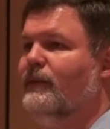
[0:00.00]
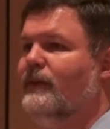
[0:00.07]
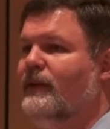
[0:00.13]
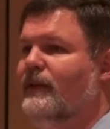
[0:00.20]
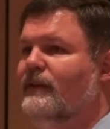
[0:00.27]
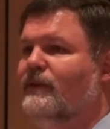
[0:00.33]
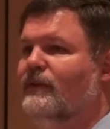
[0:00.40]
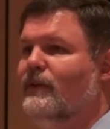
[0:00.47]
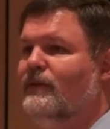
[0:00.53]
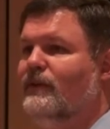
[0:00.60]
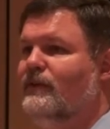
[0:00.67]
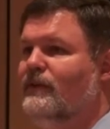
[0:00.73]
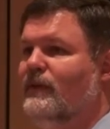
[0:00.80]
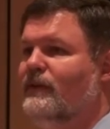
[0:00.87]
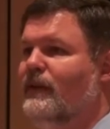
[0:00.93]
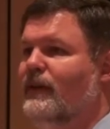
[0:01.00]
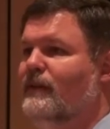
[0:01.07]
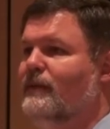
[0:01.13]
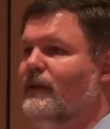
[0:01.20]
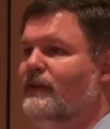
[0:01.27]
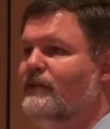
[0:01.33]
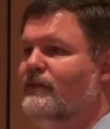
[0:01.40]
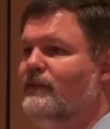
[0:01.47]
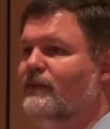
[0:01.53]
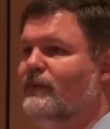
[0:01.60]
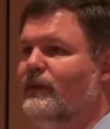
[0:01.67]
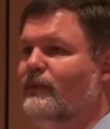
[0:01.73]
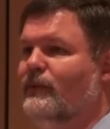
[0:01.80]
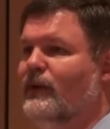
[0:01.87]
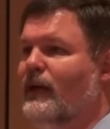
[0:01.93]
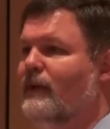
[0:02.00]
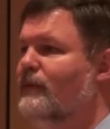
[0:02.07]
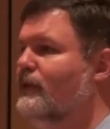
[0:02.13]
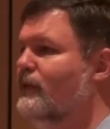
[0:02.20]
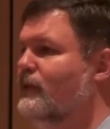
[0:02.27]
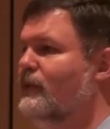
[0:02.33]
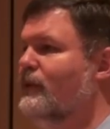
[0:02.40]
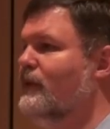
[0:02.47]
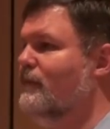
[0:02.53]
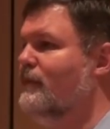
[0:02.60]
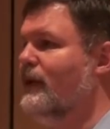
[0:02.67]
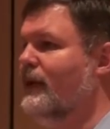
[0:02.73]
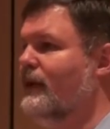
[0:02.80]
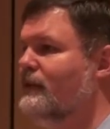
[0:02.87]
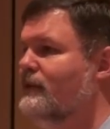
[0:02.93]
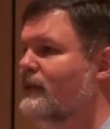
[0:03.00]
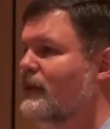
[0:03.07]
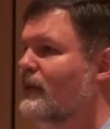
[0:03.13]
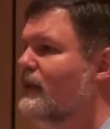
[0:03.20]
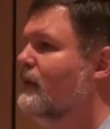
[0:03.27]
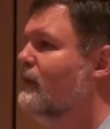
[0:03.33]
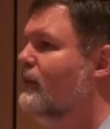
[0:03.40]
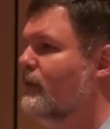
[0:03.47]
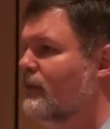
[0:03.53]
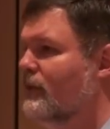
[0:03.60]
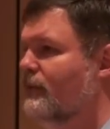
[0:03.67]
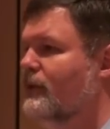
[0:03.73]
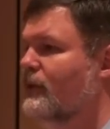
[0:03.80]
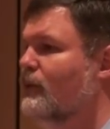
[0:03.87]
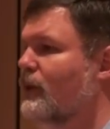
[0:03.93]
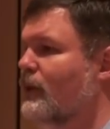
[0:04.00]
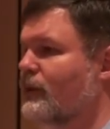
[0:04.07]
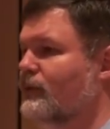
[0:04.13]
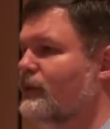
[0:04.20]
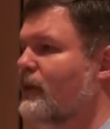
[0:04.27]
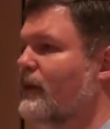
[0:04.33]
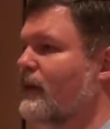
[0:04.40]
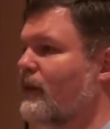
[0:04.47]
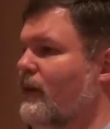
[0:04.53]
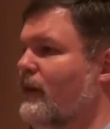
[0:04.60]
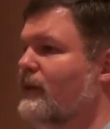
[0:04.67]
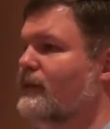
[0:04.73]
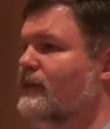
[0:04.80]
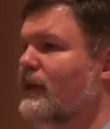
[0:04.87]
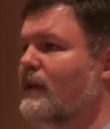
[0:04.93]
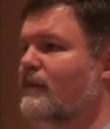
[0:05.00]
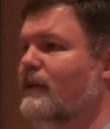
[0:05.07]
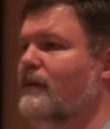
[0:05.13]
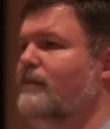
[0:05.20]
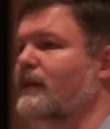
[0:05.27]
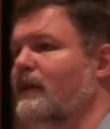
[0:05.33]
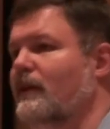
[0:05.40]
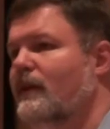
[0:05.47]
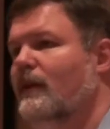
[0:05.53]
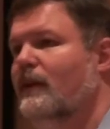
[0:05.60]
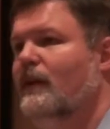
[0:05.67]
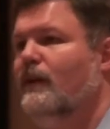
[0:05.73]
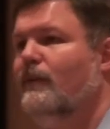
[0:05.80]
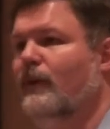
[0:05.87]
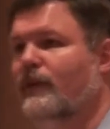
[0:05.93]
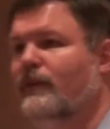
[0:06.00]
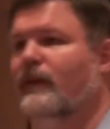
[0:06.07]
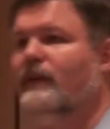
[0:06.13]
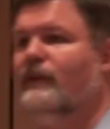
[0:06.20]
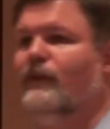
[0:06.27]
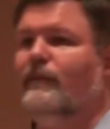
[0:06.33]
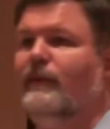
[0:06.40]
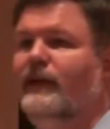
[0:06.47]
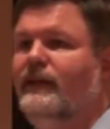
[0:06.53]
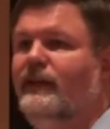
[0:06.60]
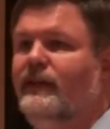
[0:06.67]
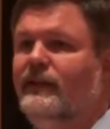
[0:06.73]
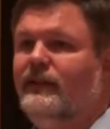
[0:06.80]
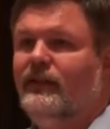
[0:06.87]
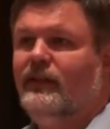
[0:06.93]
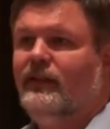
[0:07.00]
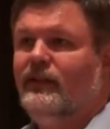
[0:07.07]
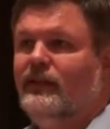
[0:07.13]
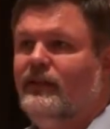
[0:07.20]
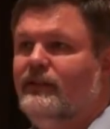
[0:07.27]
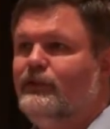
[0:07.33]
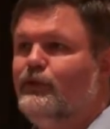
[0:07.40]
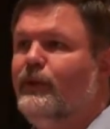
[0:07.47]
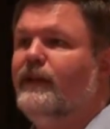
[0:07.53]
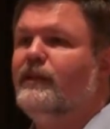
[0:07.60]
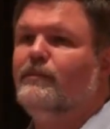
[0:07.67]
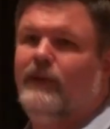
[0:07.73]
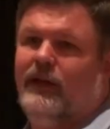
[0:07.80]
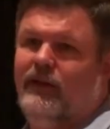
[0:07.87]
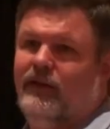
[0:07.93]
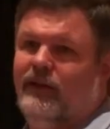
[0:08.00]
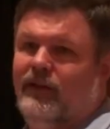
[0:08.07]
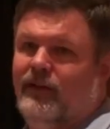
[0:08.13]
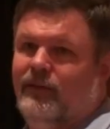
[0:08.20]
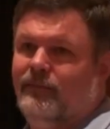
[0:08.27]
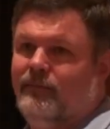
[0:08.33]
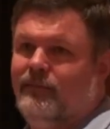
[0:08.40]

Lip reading: we need to talk to these other databases, and we were able to do it in the past with a little bit of work. It was kind of hard, it was kind of bumpy. We think they were making it transparent now.